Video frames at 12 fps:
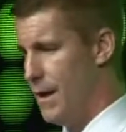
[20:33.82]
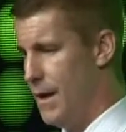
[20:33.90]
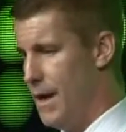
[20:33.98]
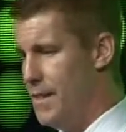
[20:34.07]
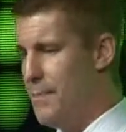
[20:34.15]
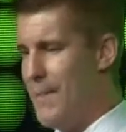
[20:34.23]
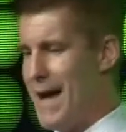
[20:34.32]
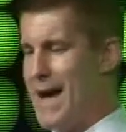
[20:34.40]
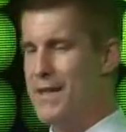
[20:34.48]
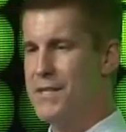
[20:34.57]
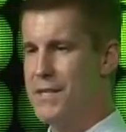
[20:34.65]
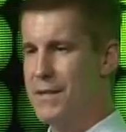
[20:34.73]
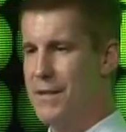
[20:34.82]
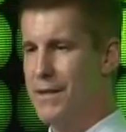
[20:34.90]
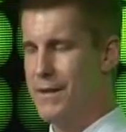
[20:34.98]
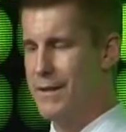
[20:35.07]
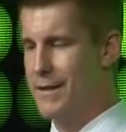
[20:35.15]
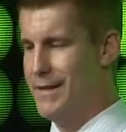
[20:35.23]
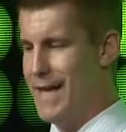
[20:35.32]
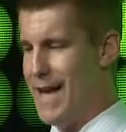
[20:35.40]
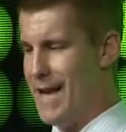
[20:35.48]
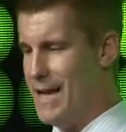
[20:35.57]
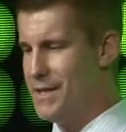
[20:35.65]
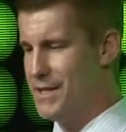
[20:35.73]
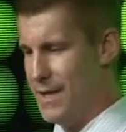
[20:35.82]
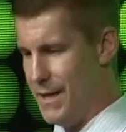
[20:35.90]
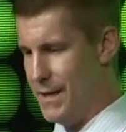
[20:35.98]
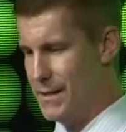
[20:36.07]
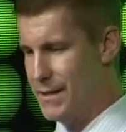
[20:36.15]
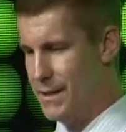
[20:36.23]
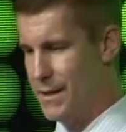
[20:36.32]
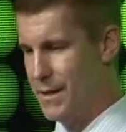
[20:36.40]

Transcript: In the past, that incident